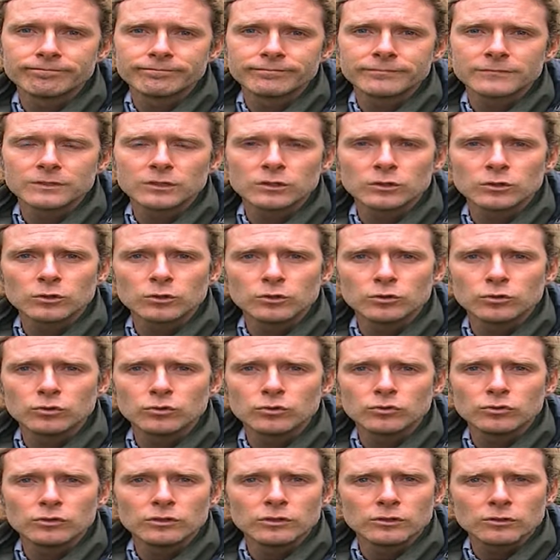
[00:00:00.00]
So
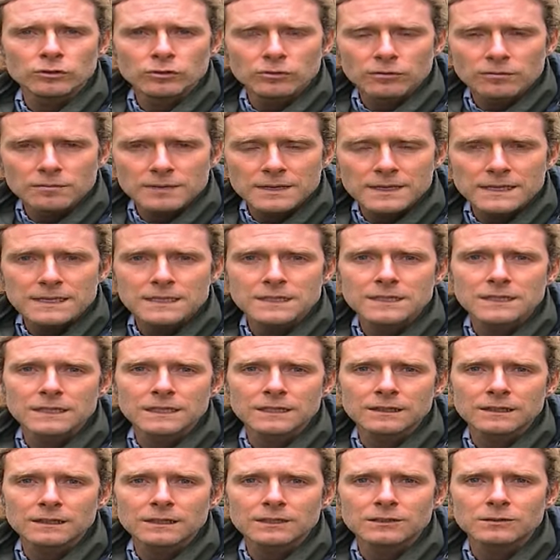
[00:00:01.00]
you're amazing,
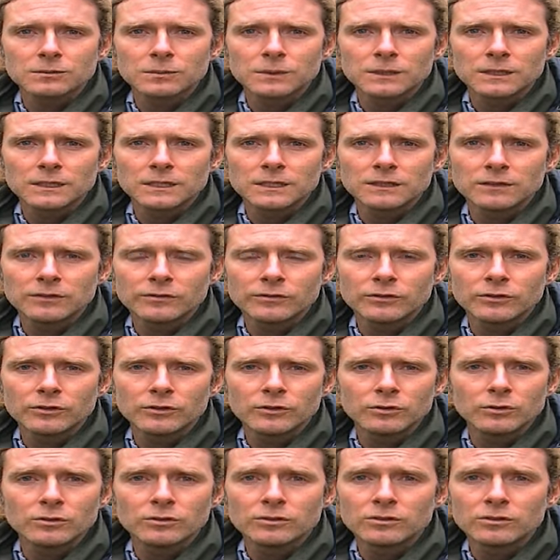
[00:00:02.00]
that's my gift to you.